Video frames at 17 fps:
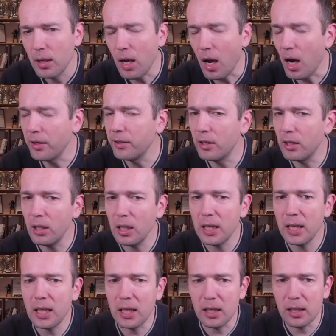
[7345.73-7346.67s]
an
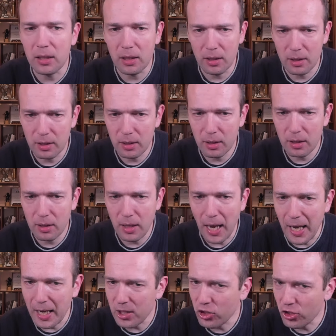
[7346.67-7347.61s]
early
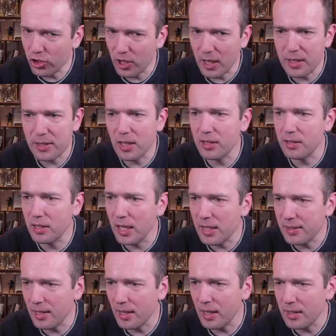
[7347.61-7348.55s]
h6 and
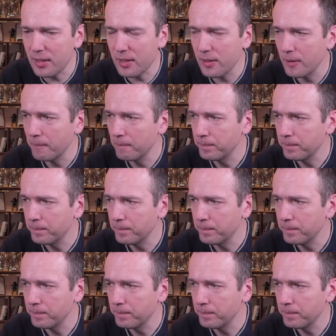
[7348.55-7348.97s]
d6.